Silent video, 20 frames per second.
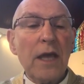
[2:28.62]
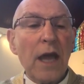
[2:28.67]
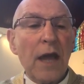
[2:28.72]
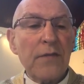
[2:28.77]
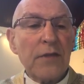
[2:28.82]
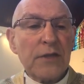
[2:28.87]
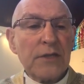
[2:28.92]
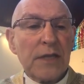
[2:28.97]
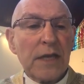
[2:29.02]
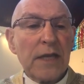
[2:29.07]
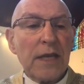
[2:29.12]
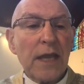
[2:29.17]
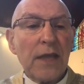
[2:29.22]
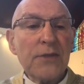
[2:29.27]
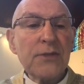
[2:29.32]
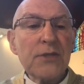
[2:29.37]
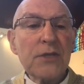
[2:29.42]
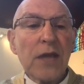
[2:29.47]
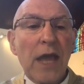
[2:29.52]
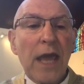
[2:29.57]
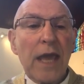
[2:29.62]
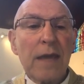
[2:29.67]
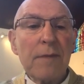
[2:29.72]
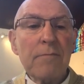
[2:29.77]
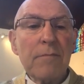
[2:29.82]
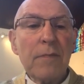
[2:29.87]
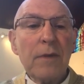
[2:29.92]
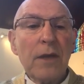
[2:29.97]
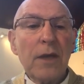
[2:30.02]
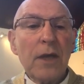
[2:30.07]
and that in his
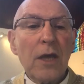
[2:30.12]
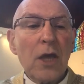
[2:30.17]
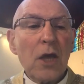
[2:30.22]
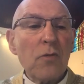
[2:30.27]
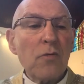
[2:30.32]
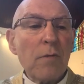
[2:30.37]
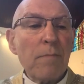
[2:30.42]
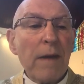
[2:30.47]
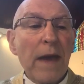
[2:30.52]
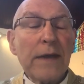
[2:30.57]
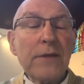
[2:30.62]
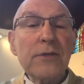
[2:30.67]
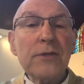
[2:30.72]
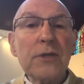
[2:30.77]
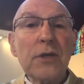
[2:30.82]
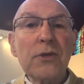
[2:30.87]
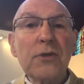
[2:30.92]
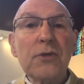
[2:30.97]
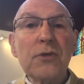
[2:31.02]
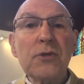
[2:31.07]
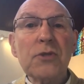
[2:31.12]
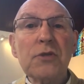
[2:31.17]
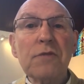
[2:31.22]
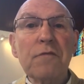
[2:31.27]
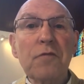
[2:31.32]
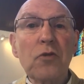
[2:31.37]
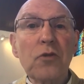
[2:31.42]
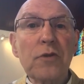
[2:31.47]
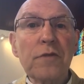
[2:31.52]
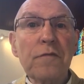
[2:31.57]
name repentance
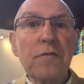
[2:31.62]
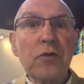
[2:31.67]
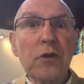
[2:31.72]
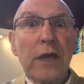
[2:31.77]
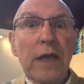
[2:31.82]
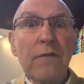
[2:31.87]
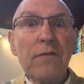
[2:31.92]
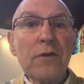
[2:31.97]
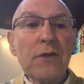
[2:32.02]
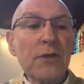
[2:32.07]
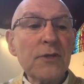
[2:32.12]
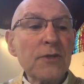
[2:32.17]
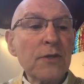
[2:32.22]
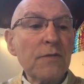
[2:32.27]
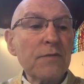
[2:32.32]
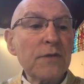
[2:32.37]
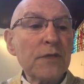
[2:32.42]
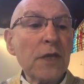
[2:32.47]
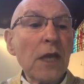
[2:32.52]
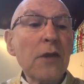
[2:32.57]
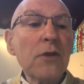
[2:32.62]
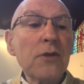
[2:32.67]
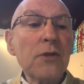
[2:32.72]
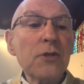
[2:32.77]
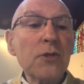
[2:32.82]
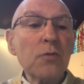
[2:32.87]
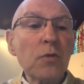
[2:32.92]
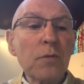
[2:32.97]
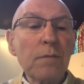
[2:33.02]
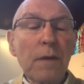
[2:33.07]
for the forgiveness of
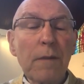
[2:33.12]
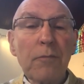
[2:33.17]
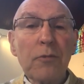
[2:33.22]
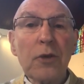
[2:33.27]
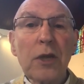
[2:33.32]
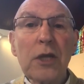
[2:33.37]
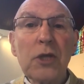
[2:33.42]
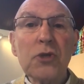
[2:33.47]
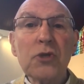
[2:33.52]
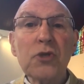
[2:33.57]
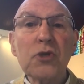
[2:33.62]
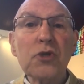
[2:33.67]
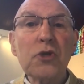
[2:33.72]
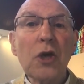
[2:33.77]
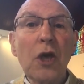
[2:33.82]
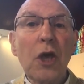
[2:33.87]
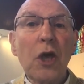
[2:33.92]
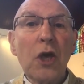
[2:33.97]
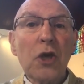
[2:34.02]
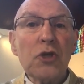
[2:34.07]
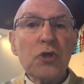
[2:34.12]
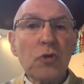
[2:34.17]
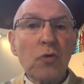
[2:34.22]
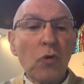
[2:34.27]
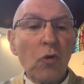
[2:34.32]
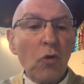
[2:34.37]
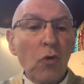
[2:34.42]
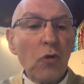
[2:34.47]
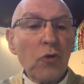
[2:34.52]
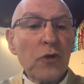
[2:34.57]
sins would be preached to
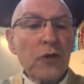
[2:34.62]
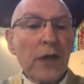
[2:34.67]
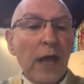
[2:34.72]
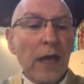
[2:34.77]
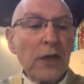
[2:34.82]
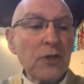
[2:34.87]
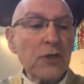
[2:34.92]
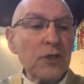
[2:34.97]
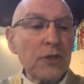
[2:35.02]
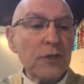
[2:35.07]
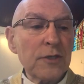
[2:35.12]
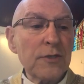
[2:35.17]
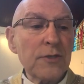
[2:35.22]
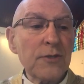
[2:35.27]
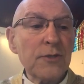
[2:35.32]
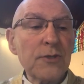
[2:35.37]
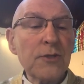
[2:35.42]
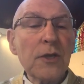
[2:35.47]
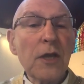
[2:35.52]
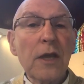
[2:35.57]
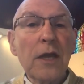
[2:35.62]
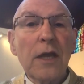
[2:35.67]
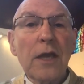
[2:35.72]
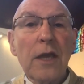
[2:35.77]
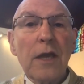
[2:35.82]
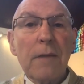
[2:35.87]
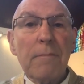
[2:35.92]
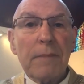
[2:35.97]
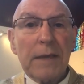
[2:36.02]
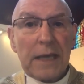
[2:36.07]
all the nations,
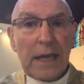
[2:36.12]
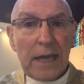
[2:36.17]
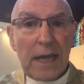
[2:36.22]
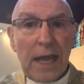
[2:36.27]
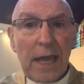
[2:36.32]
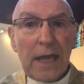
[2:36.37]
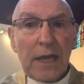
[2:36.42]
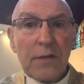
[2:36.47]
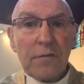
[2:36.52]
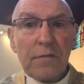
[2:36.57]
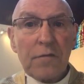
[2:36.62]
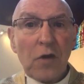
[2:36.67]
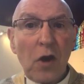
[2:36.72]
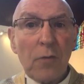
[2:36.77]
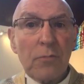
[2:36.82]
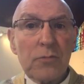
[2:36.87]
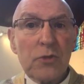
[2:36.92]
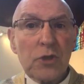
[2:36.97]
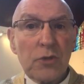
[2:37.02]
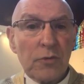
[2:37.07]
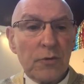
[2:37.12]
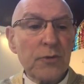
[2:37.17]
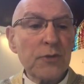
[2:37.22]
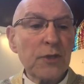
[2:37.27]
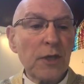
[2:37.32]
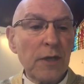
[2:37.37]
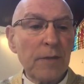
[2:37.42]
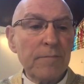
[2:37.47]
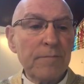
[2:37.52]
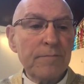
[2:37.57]
beginning from
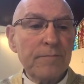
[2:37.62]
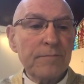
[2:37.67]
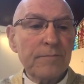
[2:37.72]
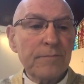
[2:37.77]
Jerusalem.